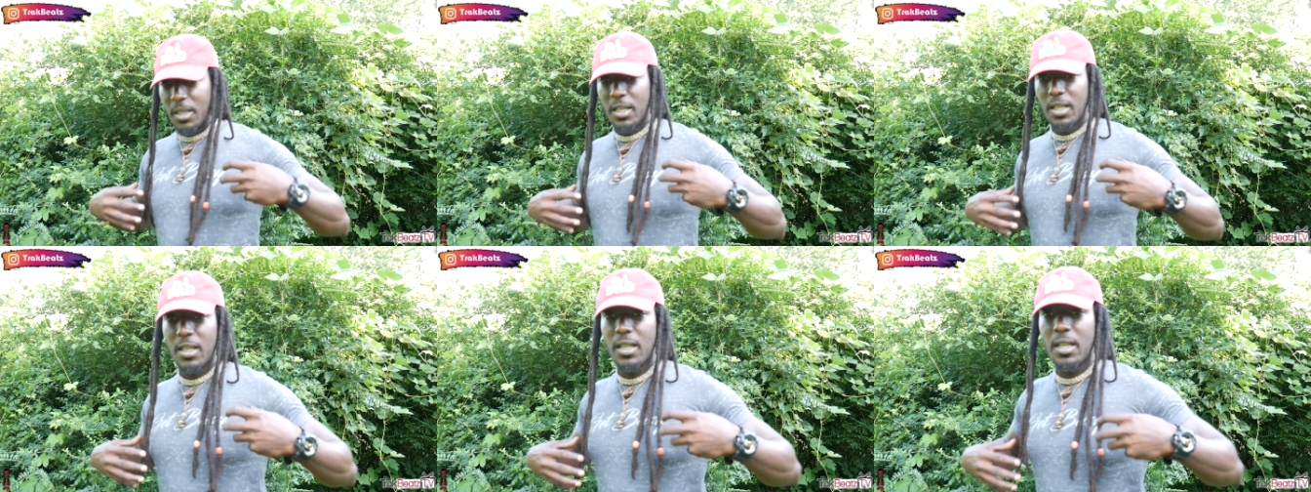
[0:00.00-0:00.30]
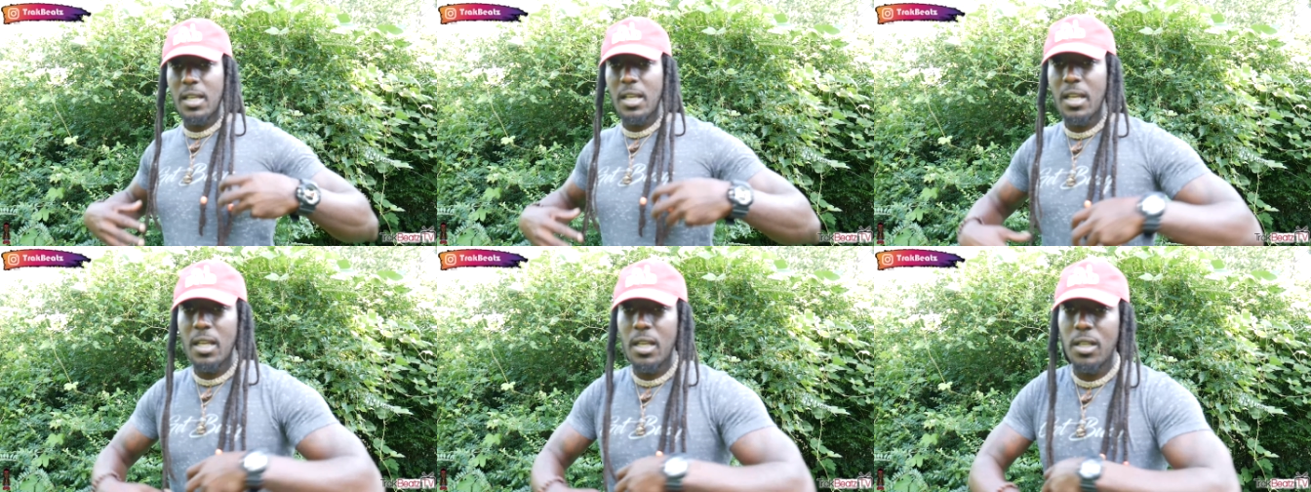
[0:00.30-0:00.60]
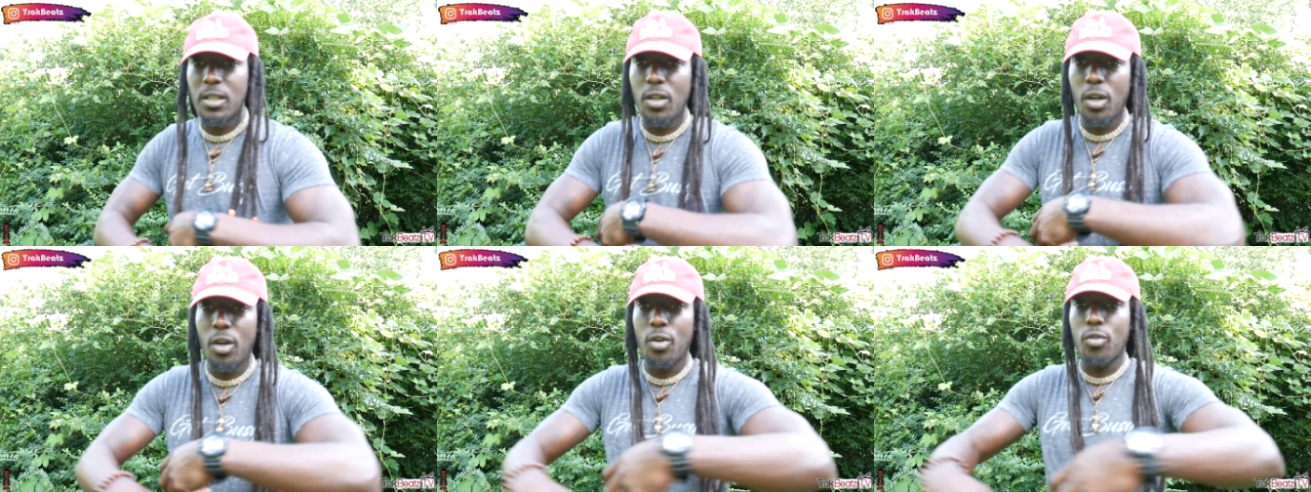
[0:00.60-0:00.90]
me
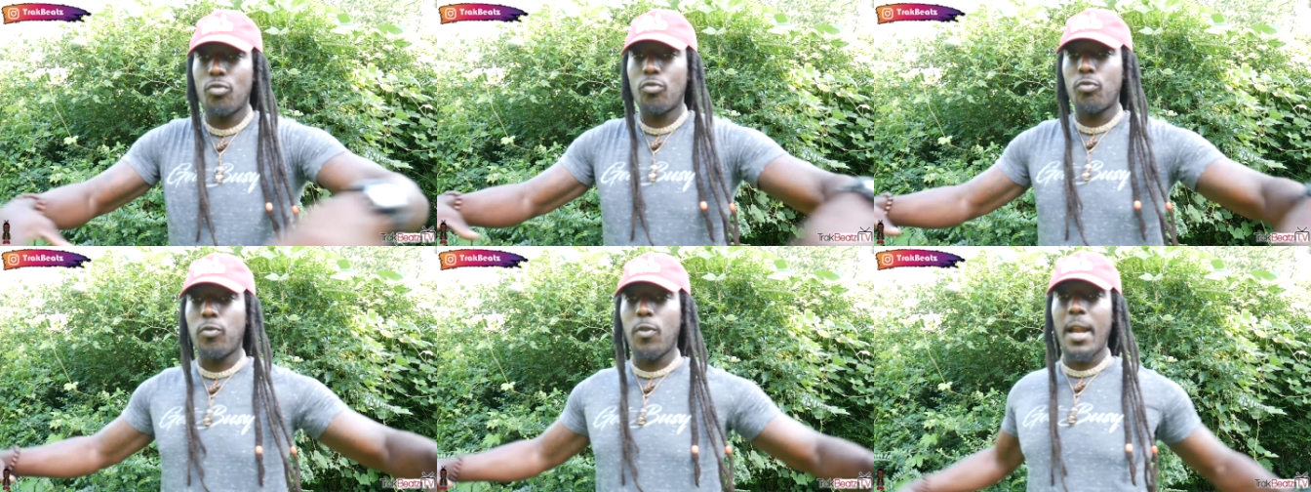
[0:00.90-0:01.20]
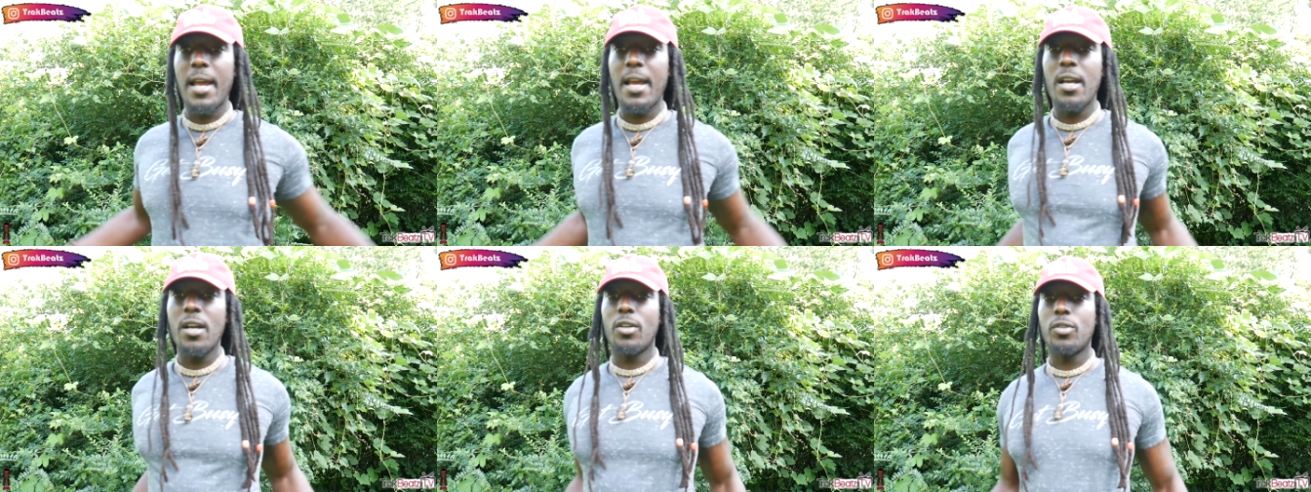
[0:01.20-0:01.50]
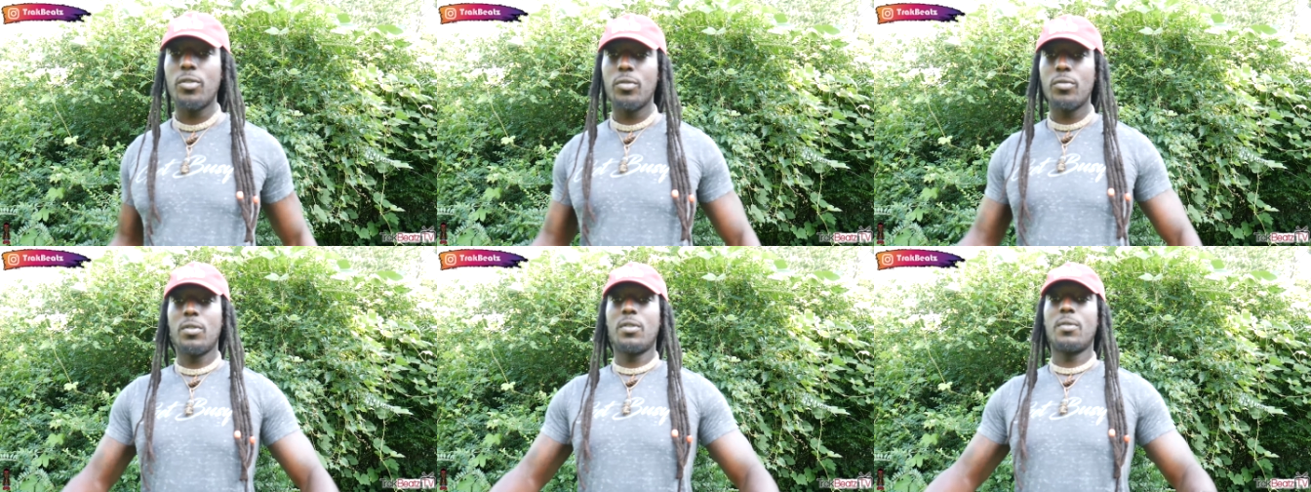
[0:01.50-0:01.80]
and
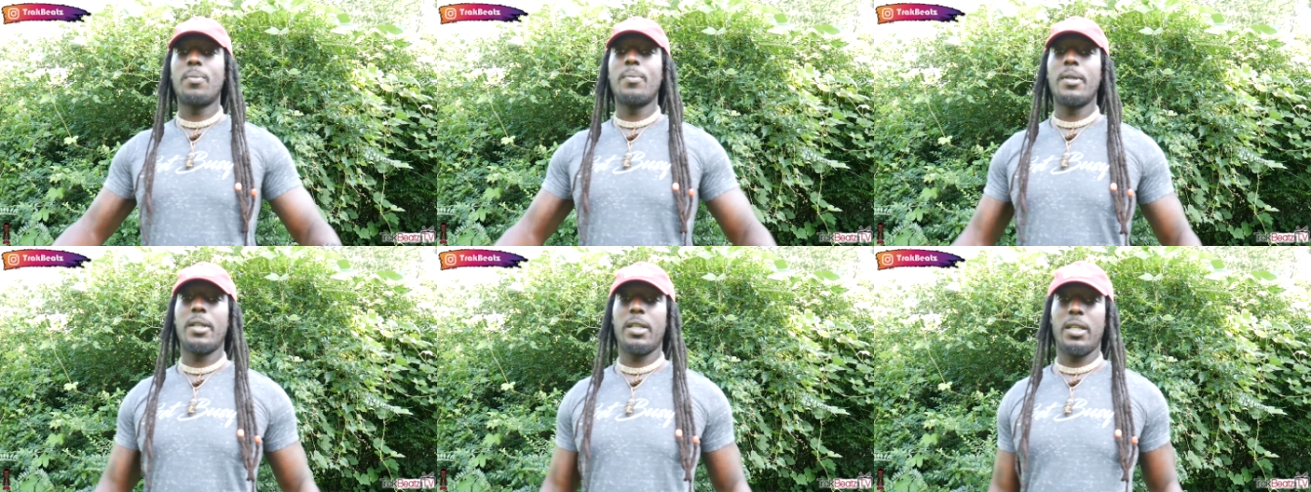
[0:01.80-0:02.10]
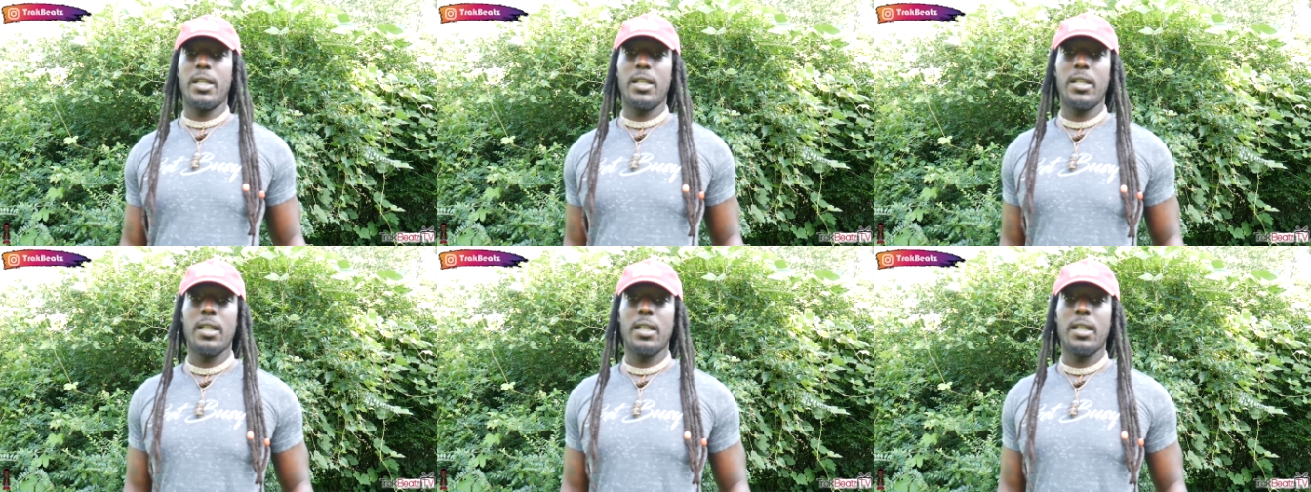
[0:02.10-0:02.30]
around me.